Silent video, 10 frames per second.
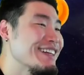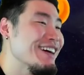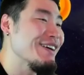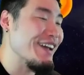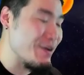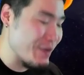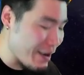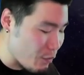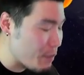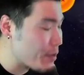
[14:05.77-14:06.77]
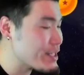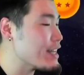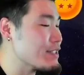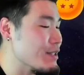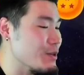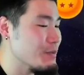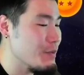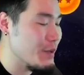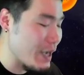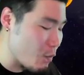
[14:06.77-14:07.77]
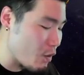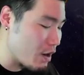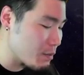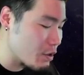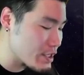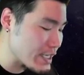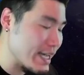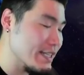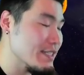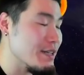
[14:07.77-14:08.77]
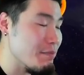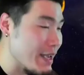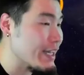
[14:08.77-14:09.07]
Okay, we got one more chance though. We got one more chance to make it